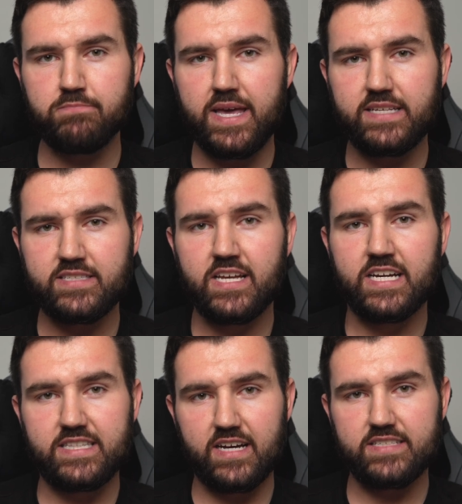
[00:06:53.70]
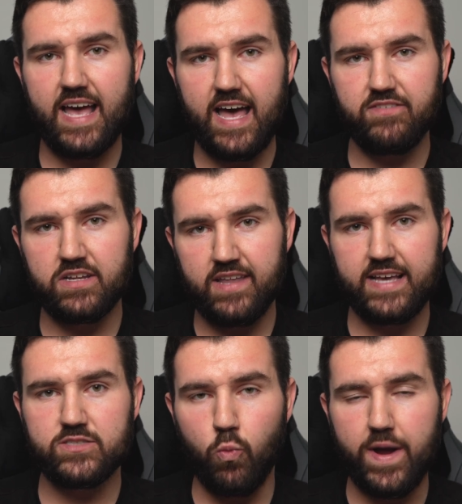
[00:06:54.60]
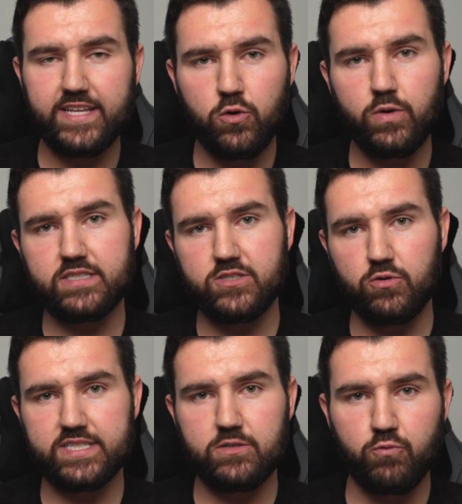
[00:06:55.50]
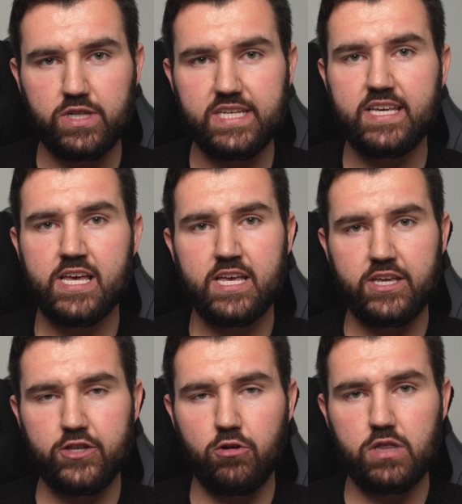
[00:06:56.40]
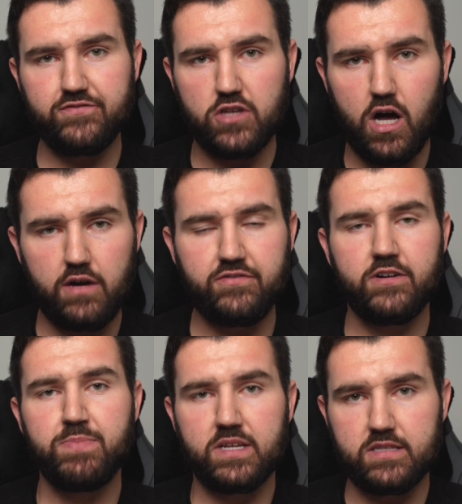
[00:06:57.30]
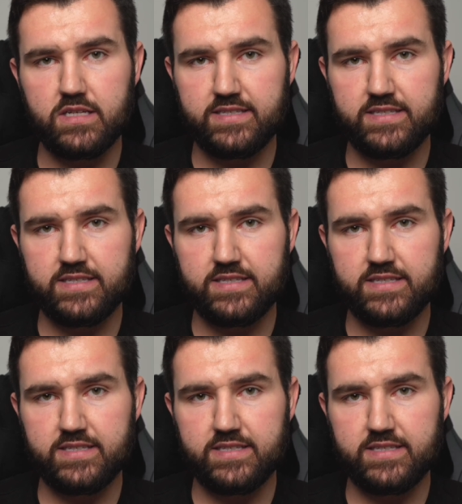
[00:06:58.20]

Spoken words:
base does have a nice weight to it, so it doesn't really, lift off the